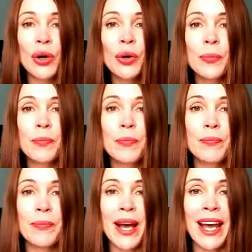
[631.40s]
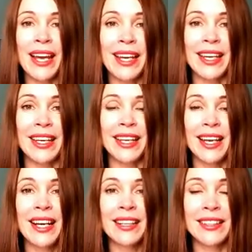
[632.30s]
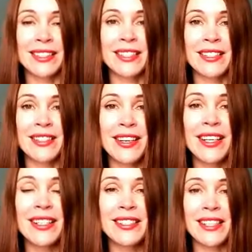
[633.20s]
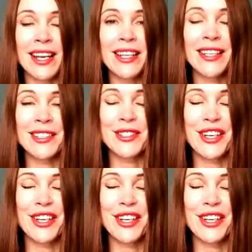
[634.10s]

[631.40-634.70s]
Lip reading: Upei. Let's try saying it